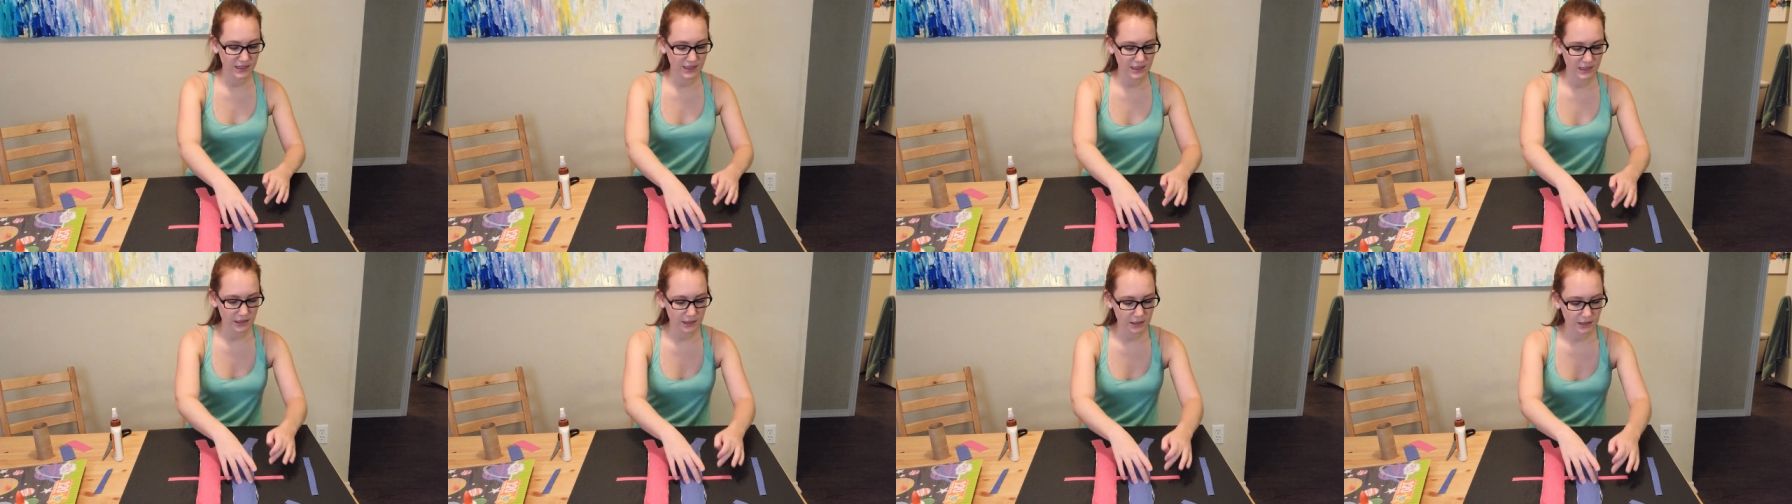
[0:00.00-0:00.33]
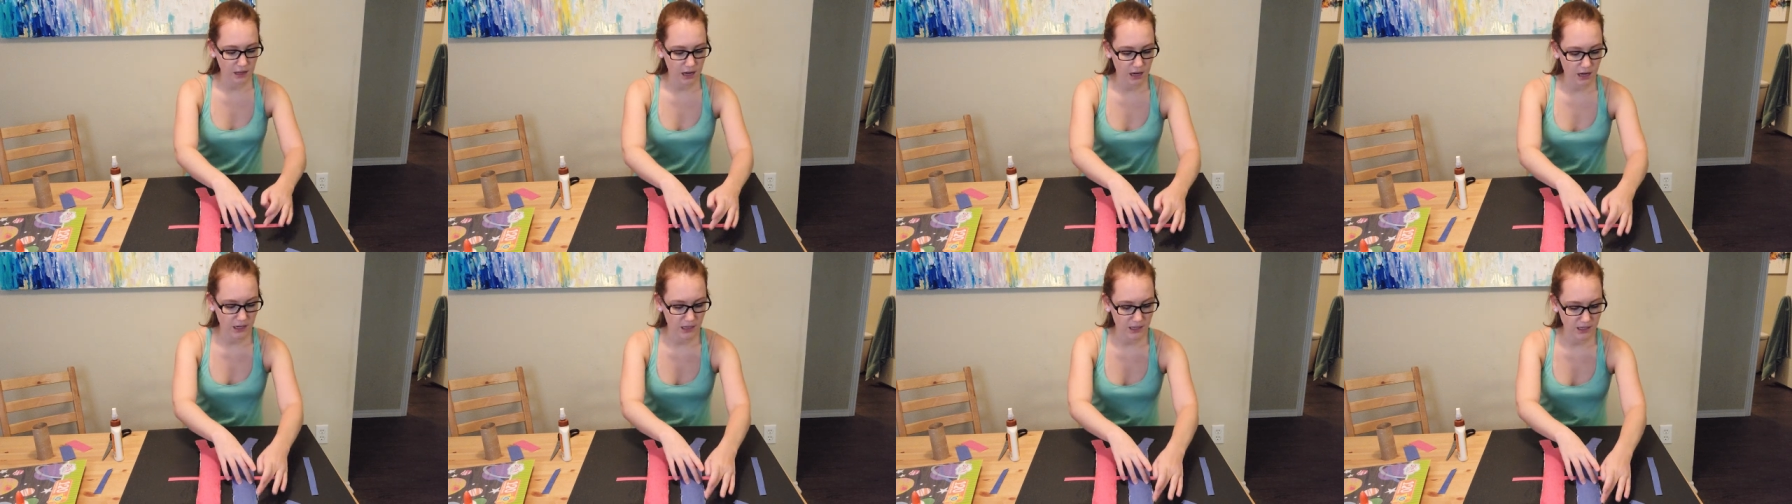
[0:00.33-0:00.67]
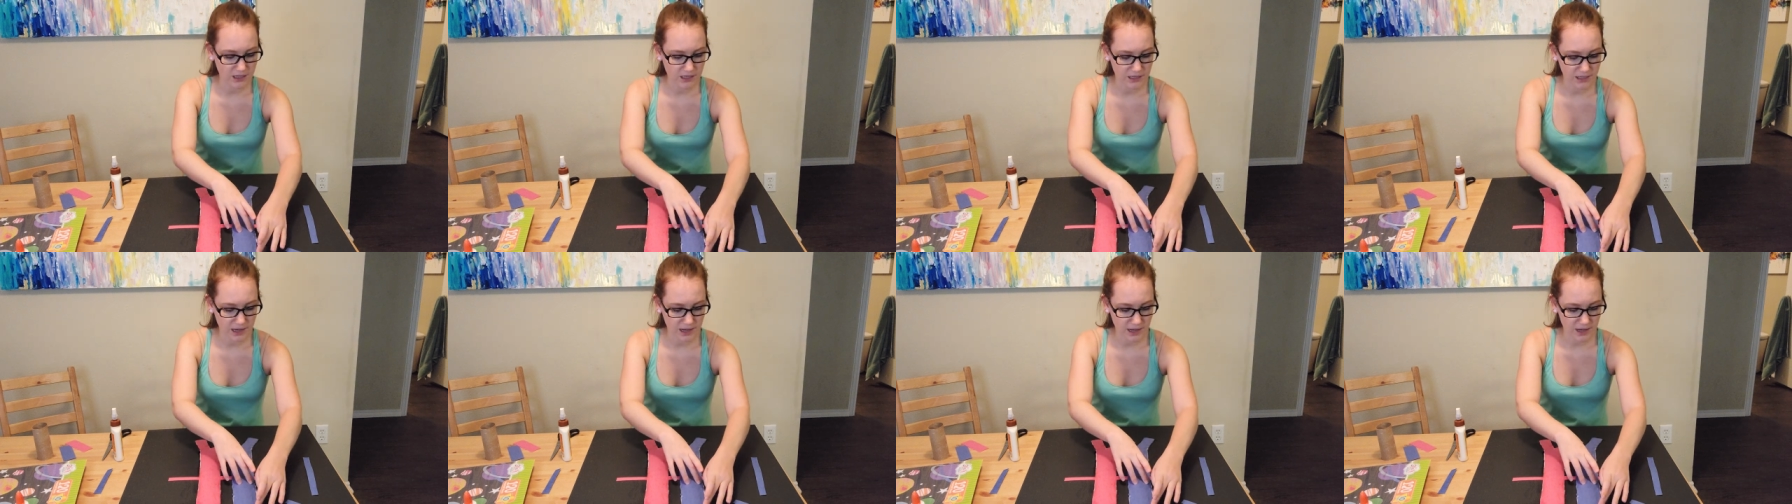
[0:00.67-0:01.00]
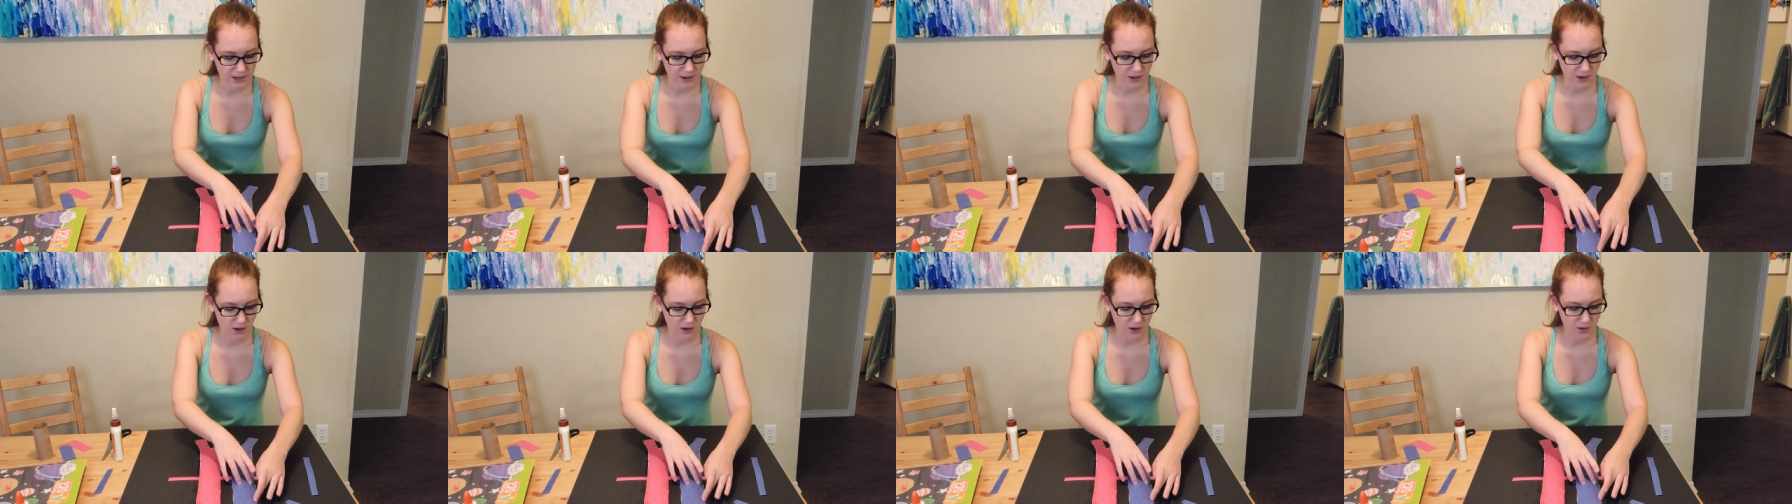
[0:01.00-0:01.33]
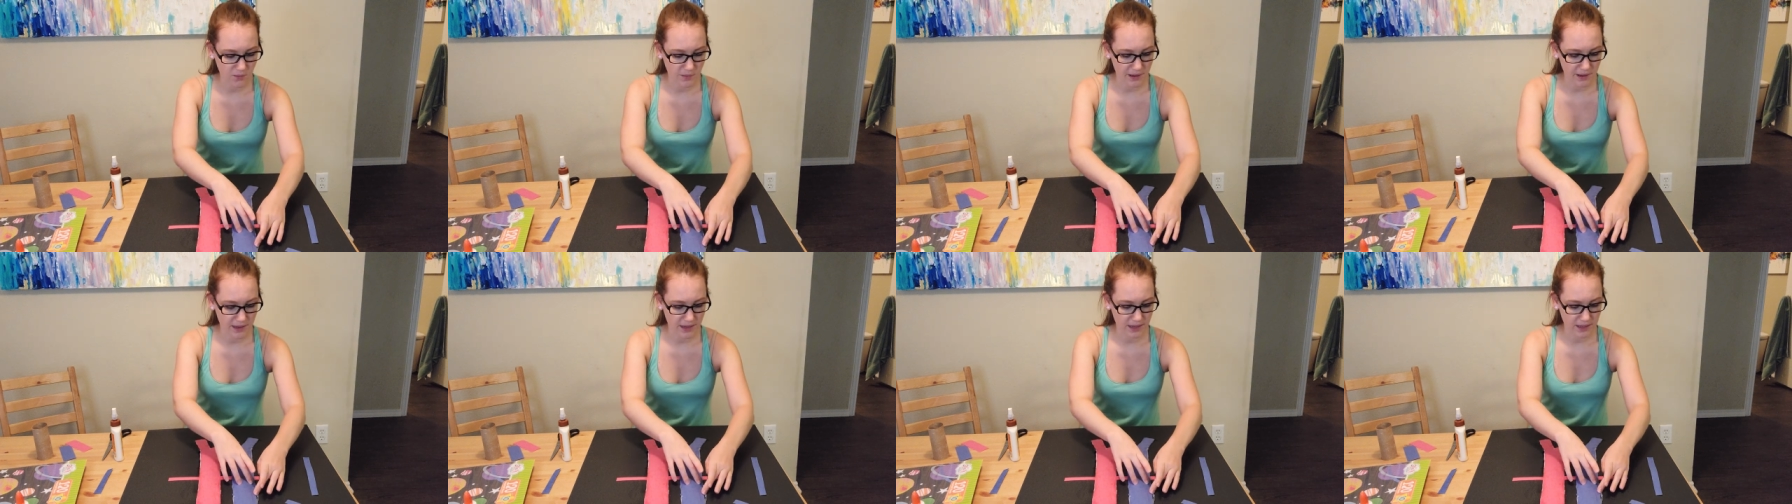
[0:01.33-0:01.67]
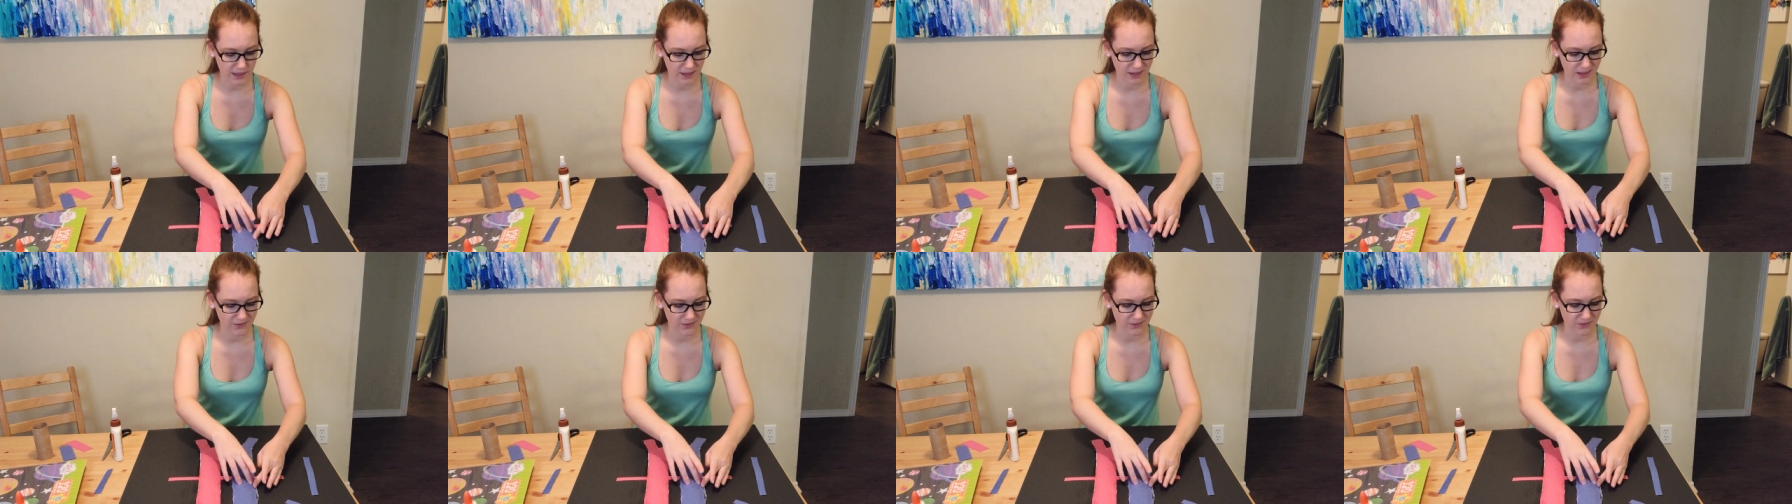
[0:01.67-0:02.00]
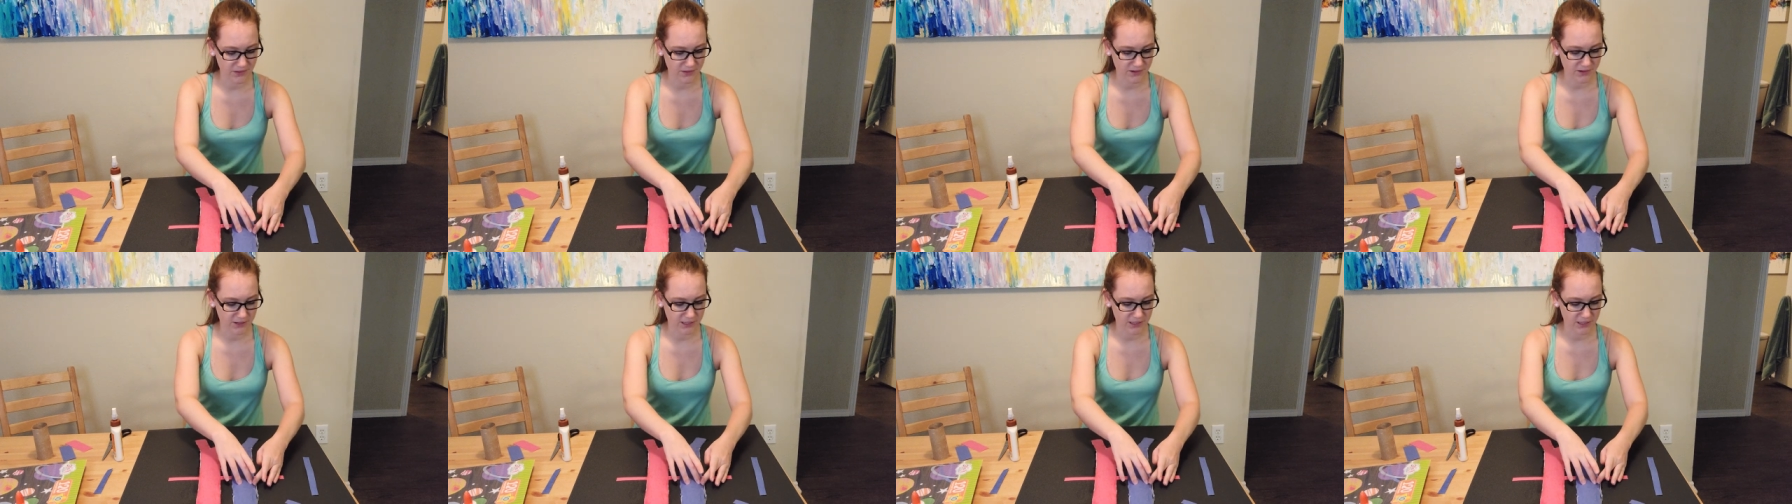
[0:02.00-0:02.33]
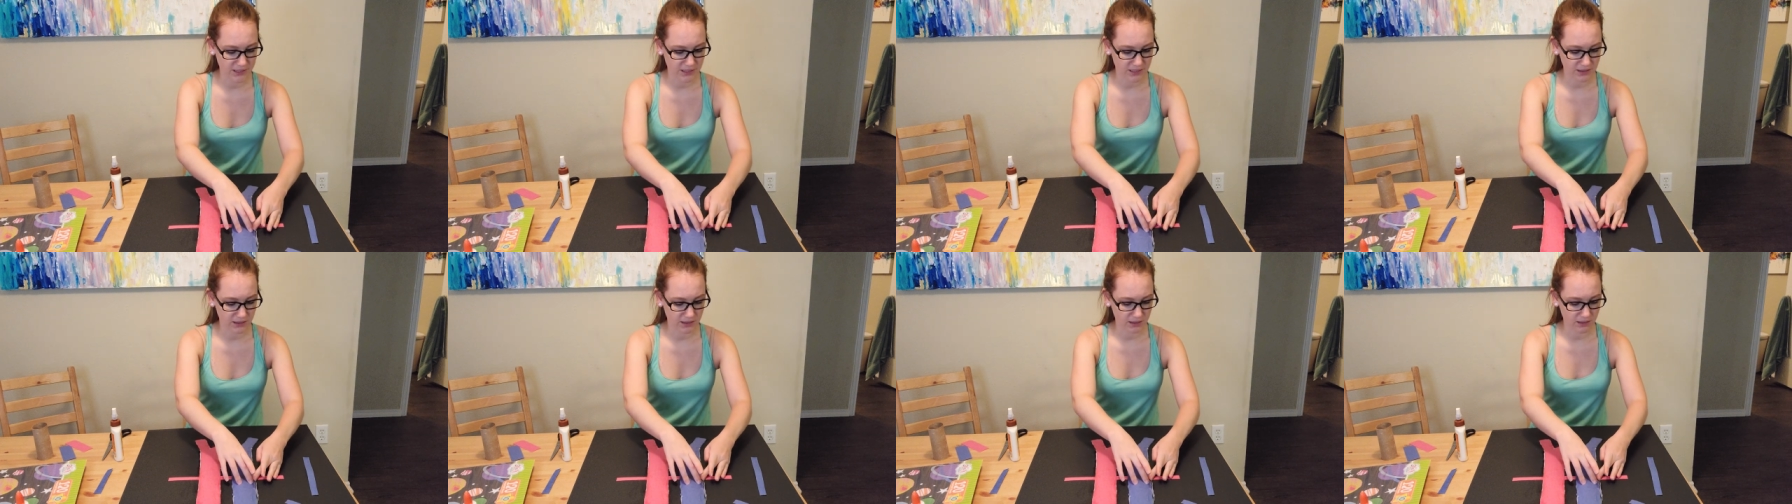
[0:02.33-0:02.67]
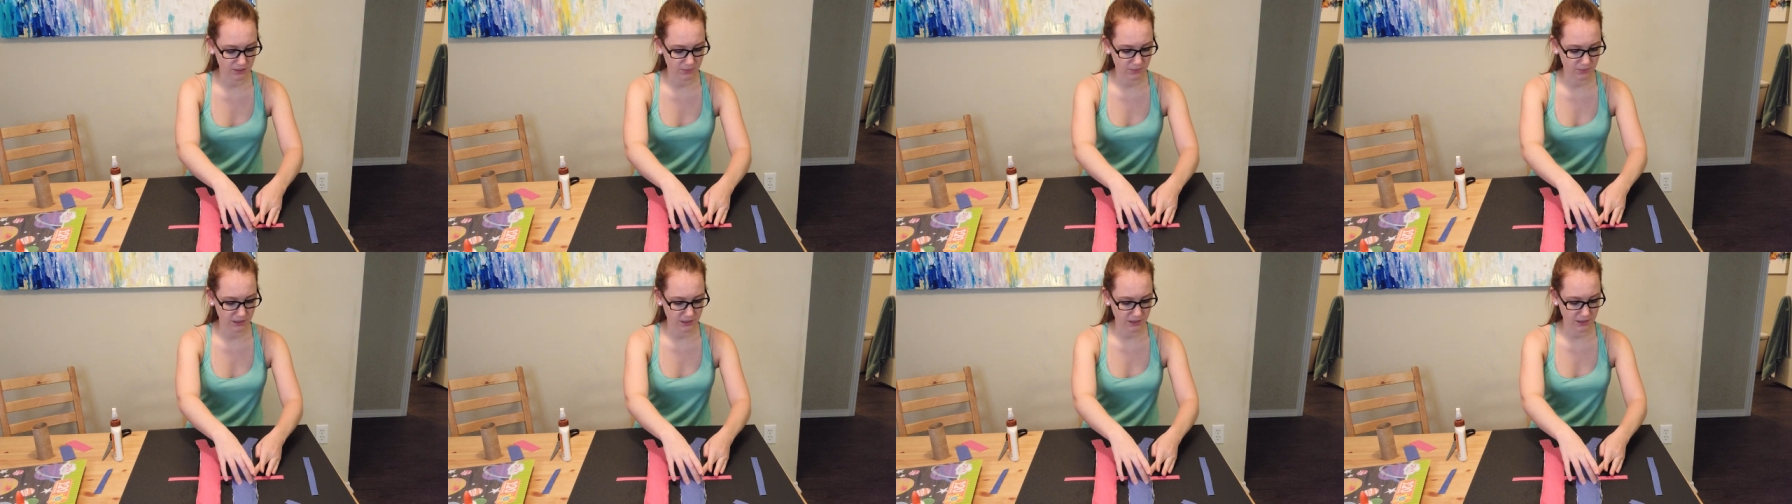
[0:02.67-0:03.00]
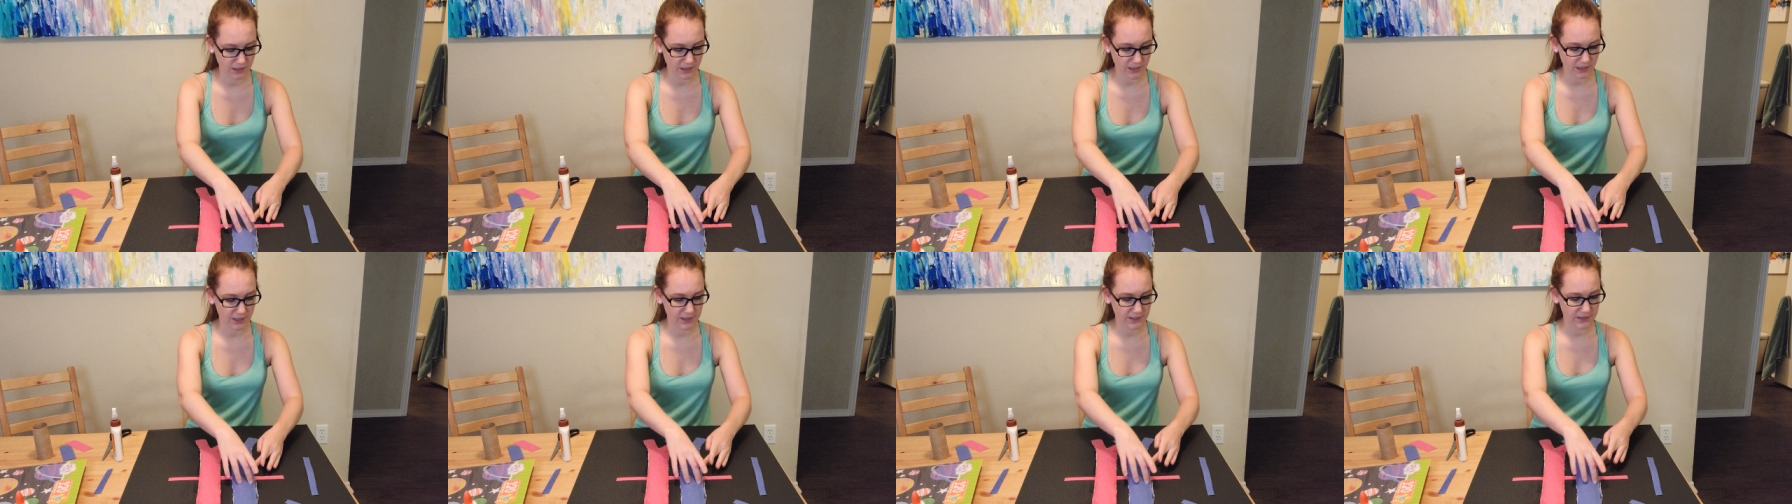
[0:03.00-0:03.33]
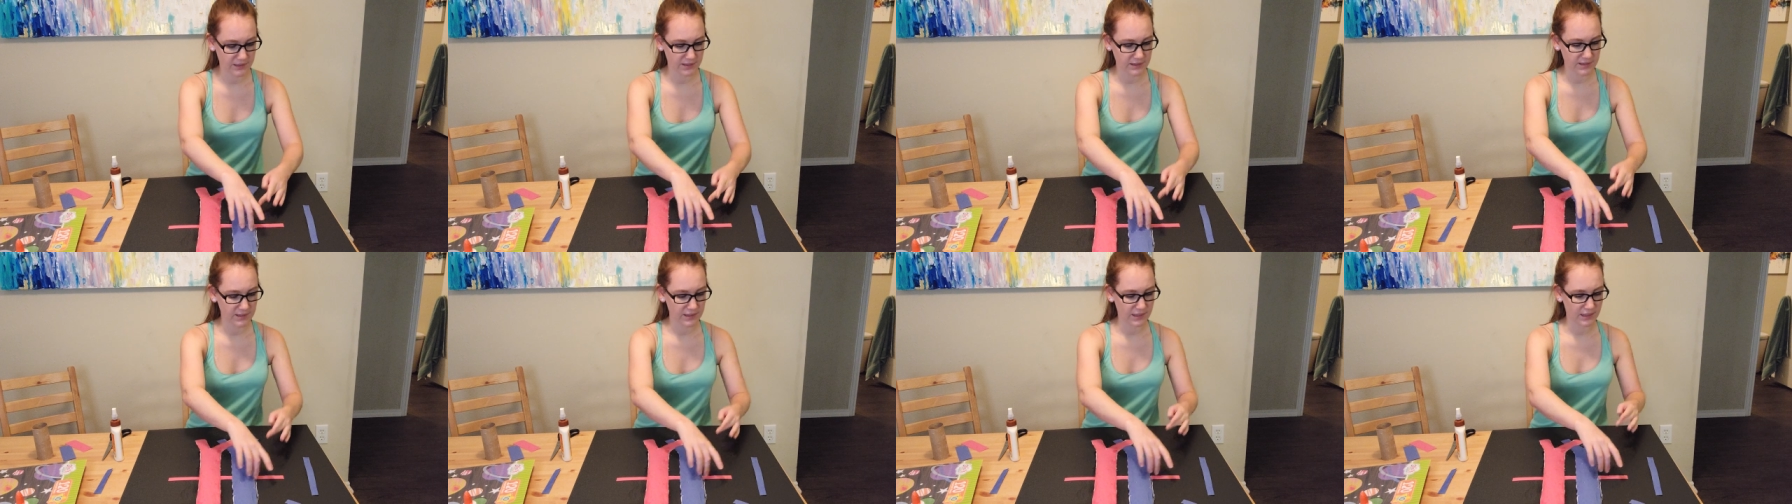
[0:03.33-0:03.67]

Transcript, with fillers: a little hard getting home at 11:30 on Monday nights